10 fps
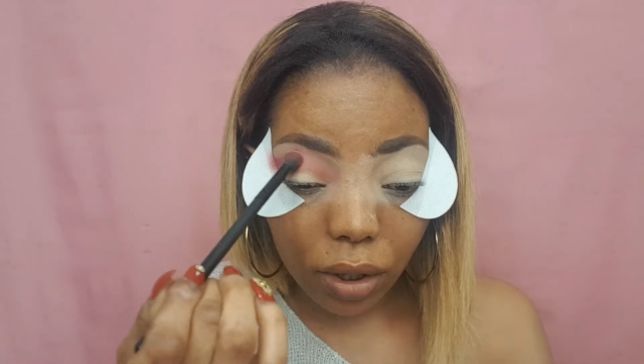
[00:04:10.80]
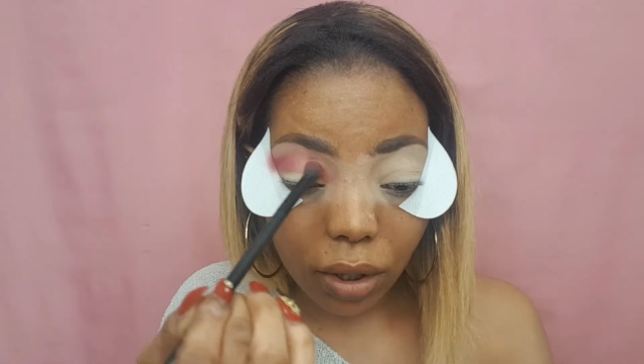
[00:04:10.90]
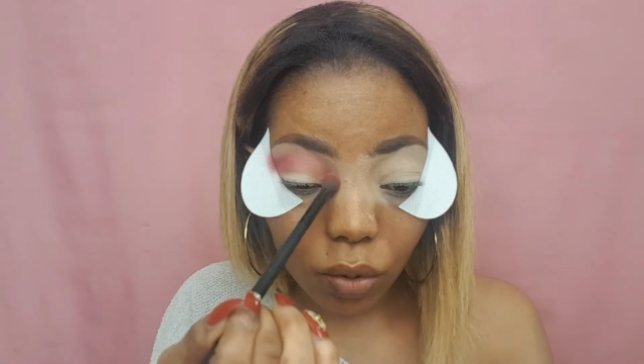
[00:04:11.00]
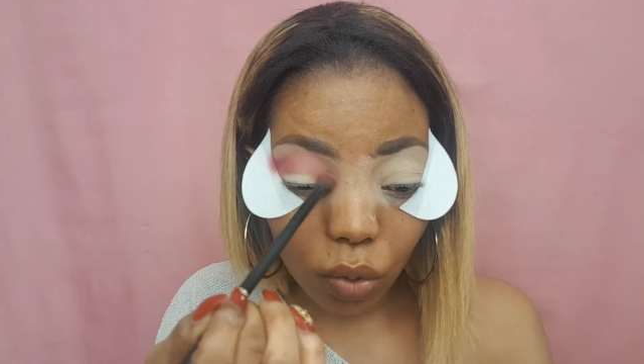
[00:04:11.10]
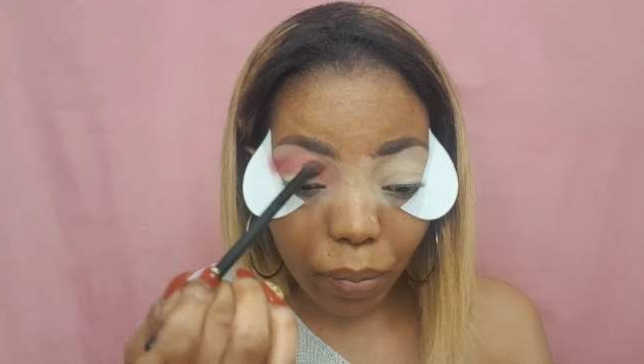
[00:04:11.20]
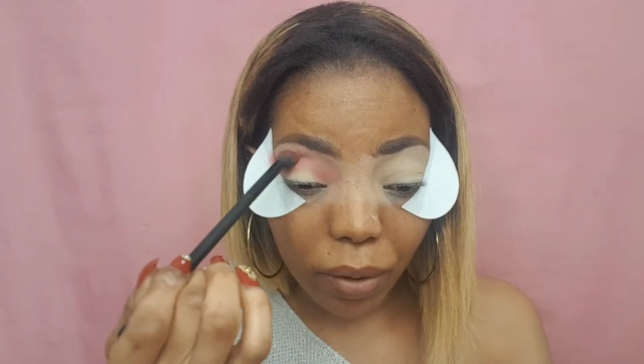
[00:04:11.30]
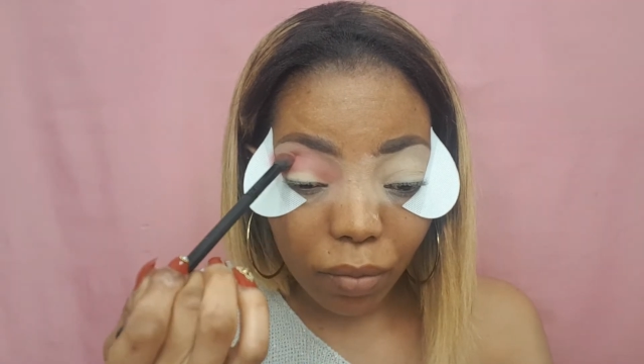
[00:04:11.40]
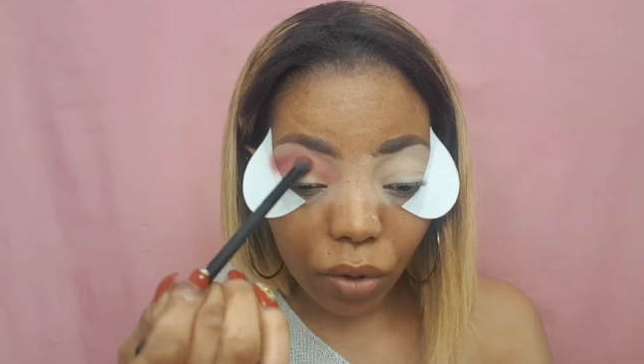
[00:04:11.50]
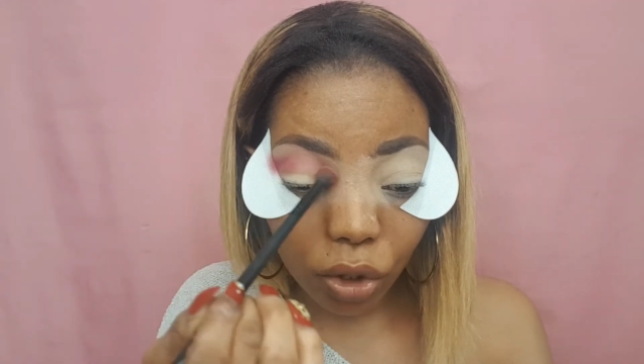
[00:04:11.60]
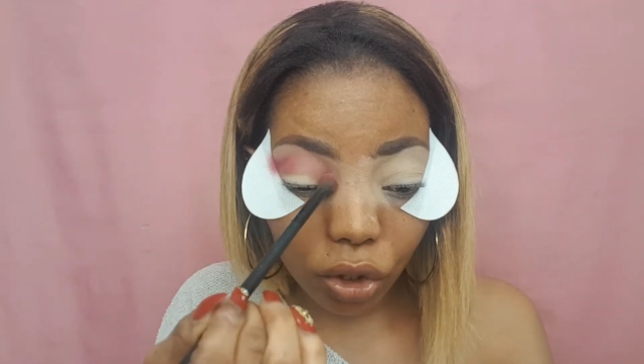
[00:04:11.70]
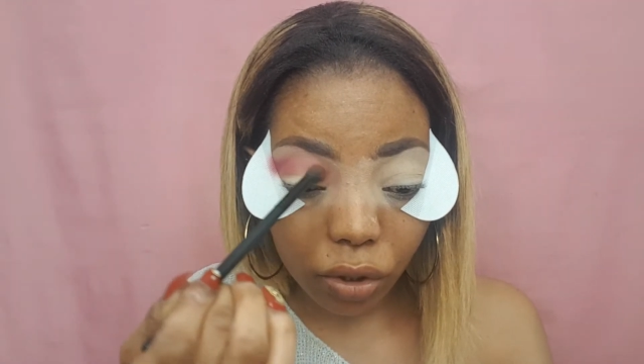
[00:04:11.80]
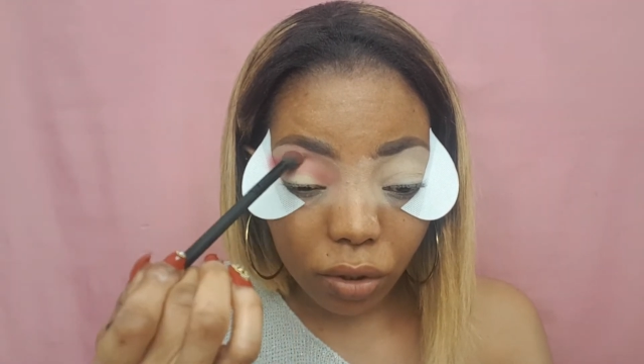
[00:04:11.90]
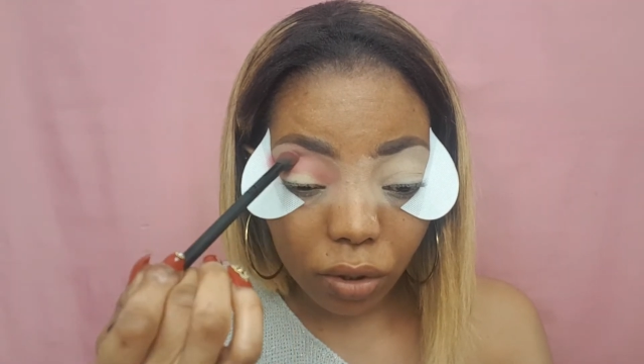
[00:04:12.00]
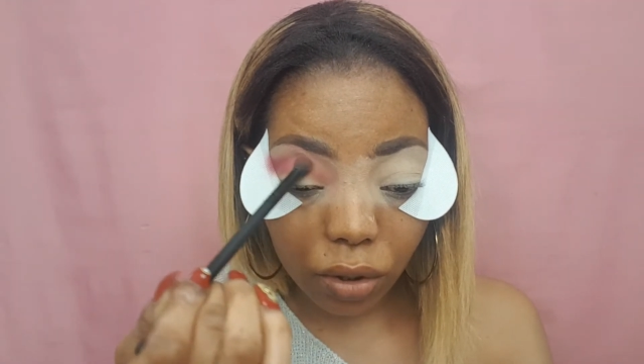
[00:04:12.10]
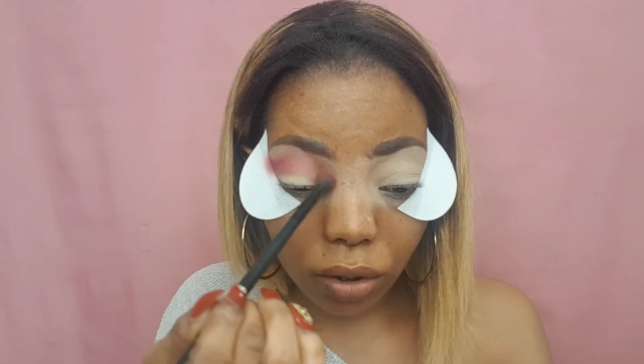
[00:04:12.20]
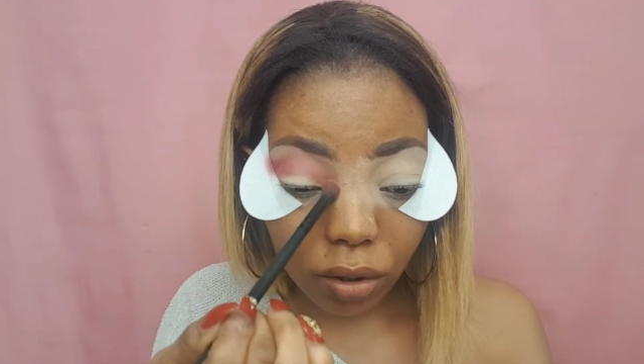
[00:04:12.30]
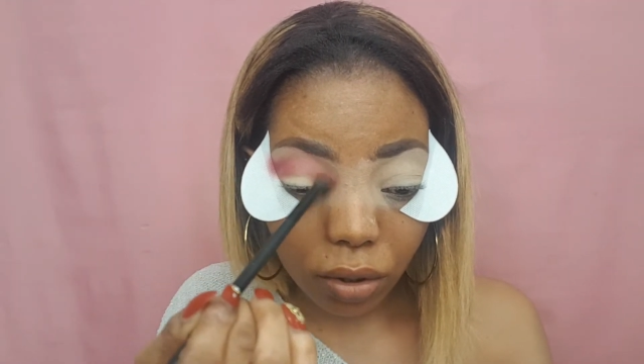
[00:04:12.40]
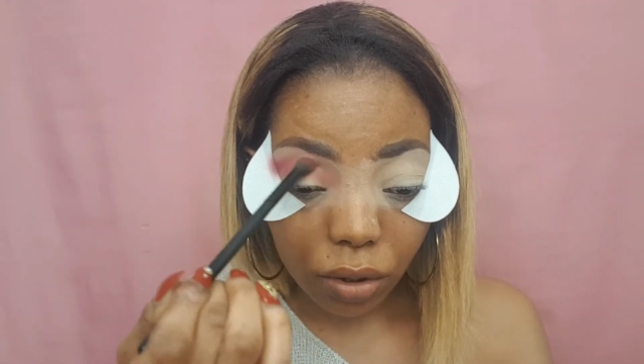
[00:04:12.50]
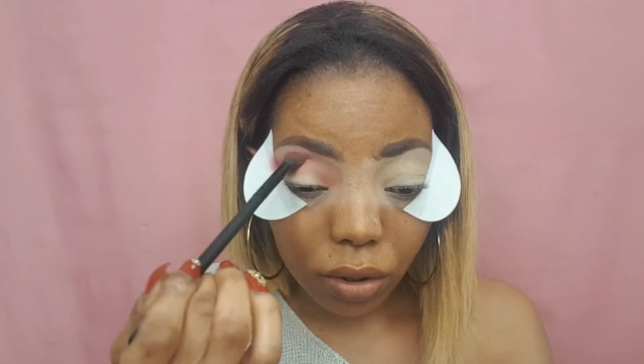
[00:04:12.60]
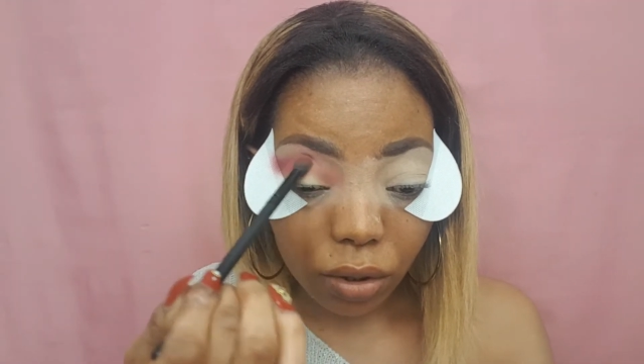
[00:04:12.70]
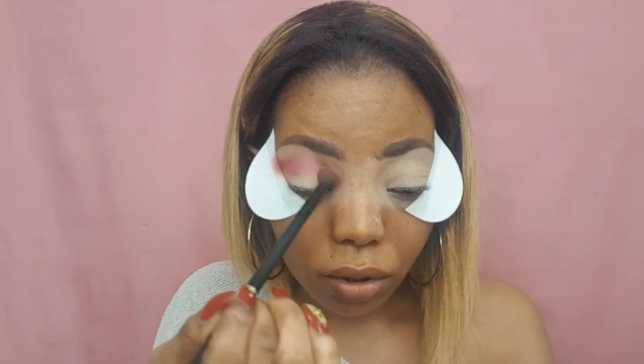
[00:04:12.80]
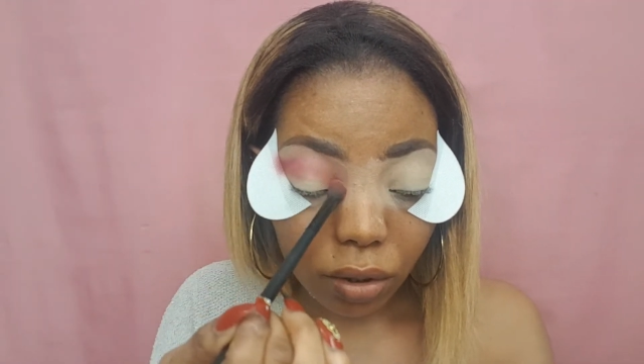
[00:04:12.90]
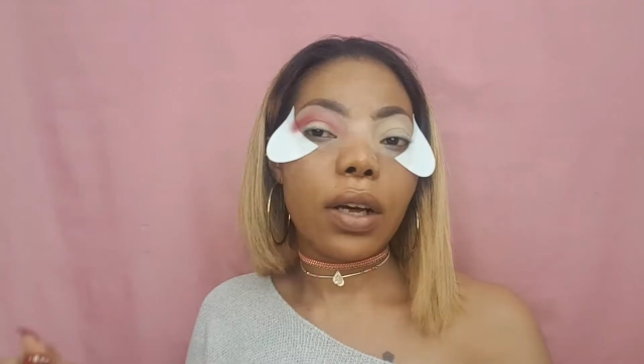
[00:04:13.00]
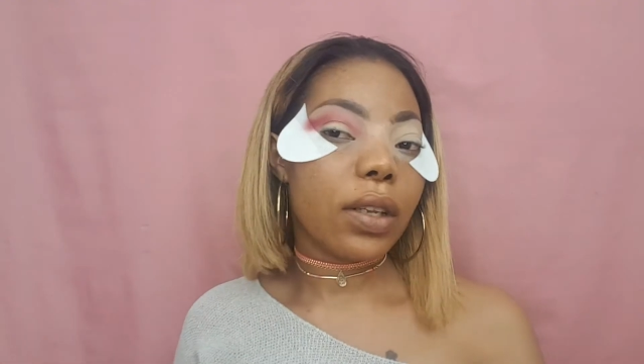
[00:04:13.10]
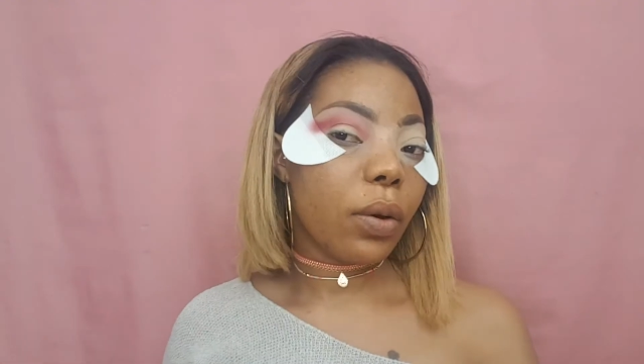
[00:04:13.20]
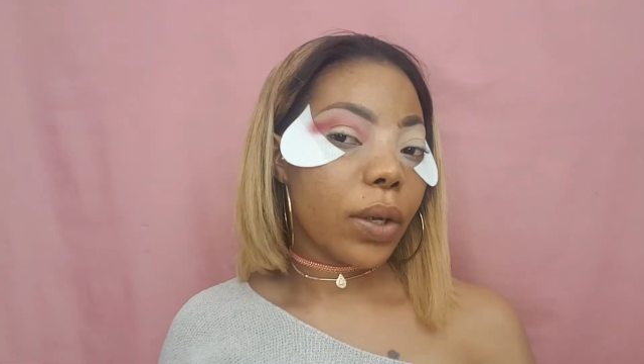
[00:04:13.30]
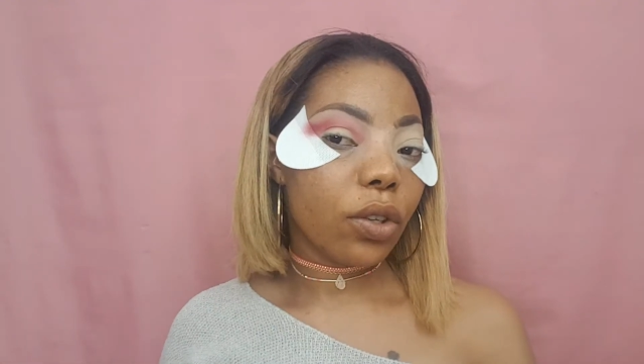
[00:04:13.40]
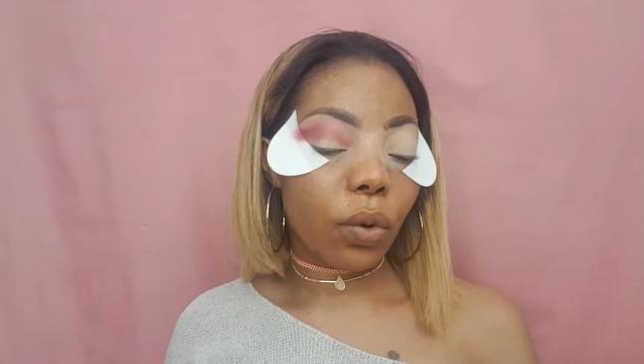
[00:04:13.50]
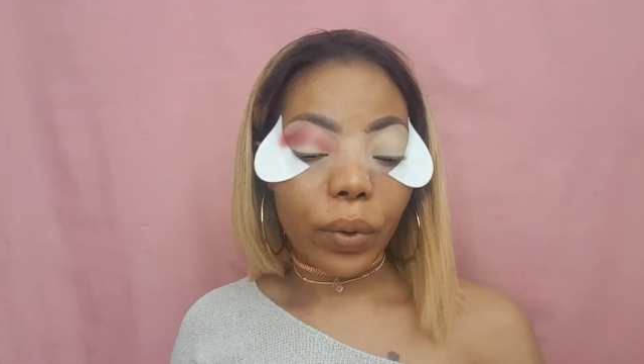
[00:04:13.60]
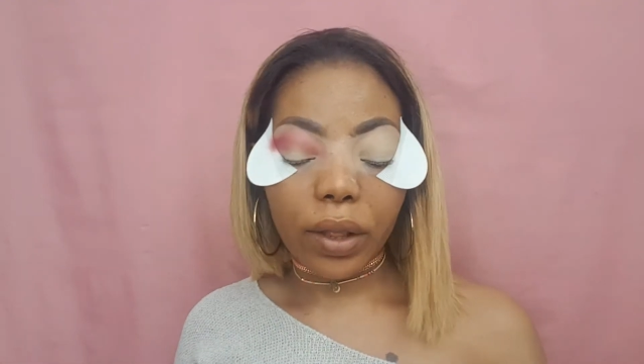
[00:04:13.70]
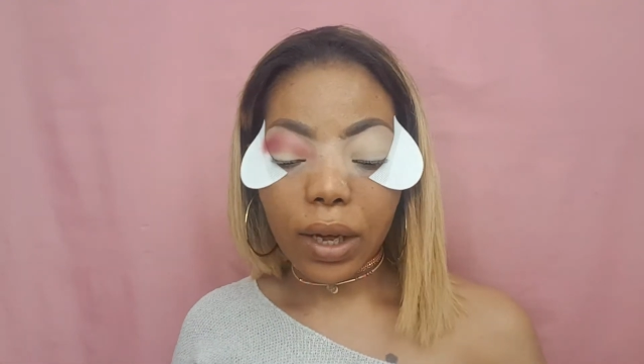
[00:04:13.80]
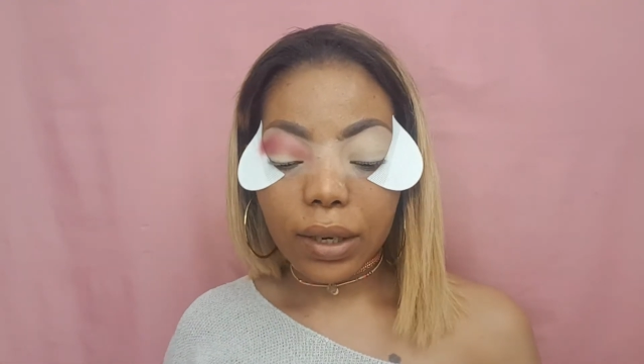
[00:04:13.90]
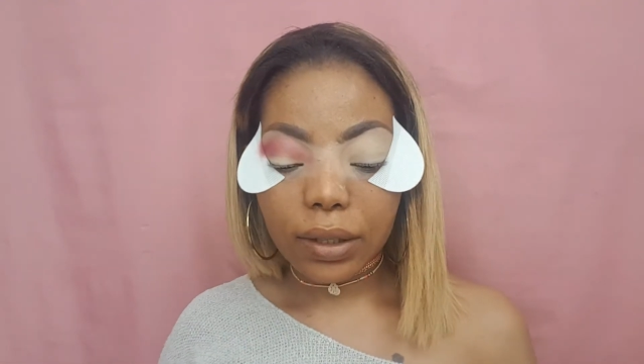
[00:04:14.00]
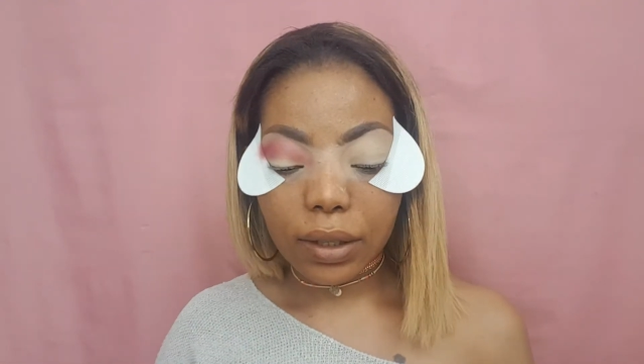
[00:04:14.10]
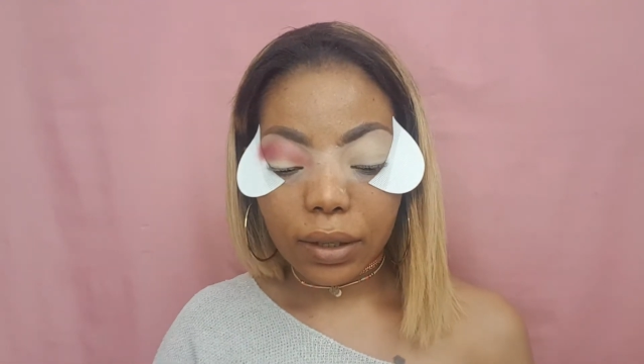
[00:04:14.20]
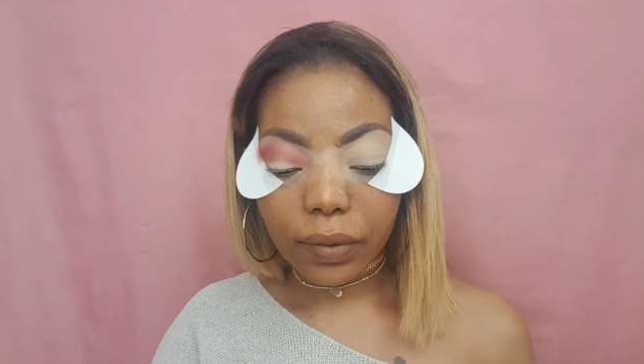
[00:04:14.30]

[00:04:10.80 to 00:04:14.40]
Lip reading: in a sweeping motion. Now that we're done with that,